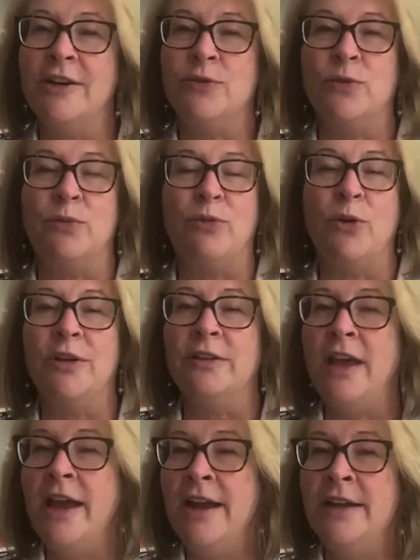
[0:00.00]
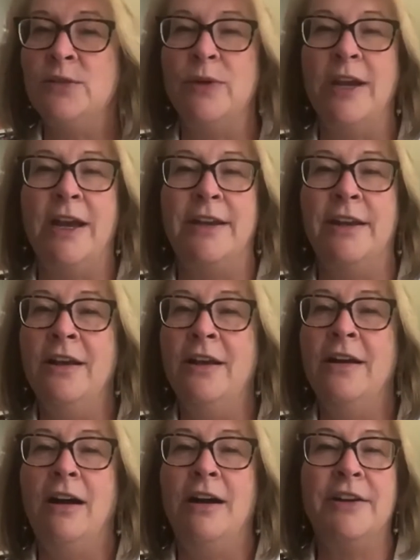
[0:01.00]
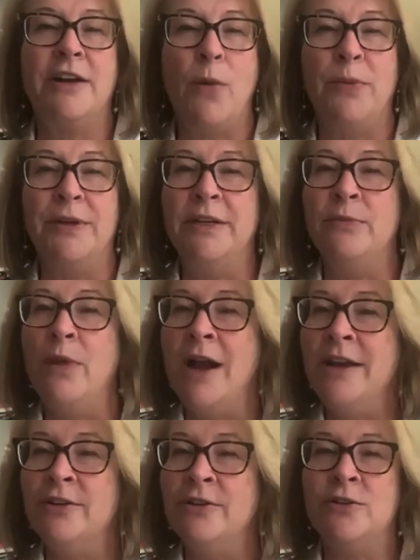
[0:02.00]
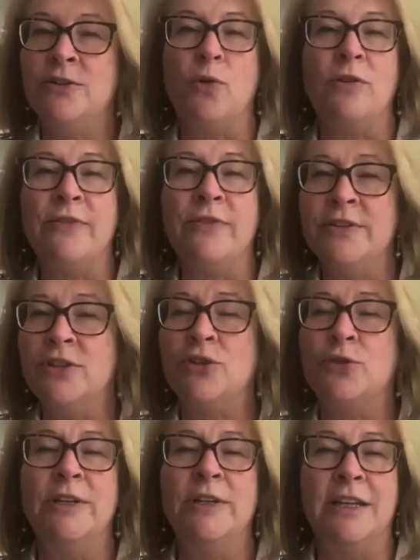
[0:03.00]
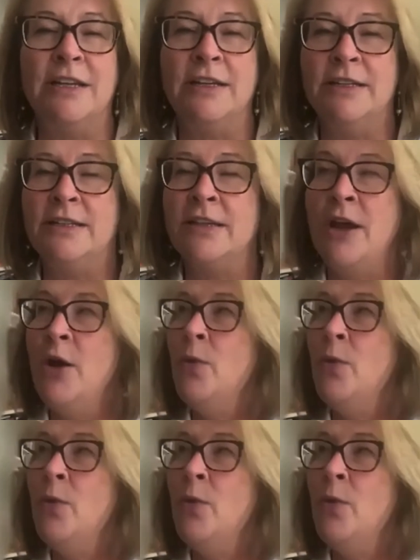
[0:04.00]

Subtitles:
with broken legs. We had unaccompanied minors, orphans, street kids.